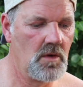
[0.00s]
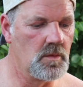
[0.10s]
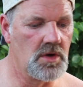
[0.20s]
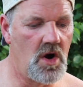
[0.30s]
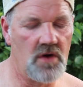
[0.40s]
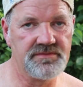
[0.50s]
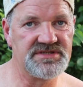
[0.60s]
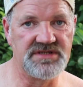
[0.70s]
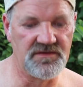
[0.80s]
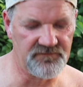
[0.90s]
were
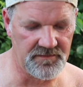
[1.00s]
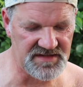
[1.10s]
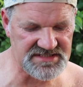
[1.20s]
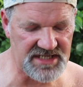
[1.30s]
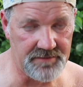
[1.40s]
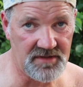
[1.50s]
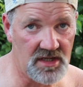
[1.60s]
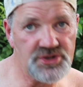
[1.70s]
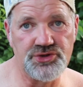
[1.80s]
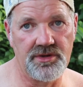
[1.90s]
harvested from the same
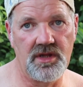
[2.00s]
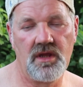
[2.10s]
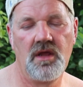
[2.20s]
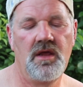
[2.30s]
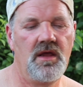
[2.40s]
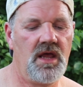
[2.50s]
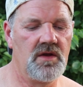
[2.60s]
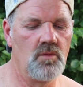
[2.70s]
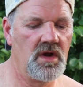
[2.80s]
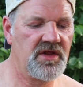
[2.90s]
country.
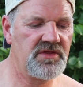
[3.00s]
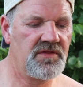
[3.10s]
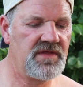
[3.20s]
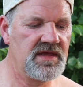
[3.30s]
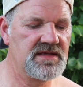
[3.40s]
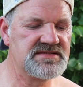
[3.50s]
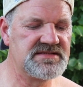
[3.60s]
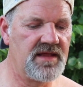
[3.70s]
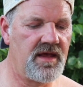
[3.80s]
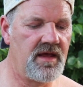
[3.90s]
And one of the things
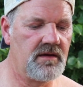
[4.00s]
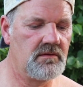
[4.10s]
that...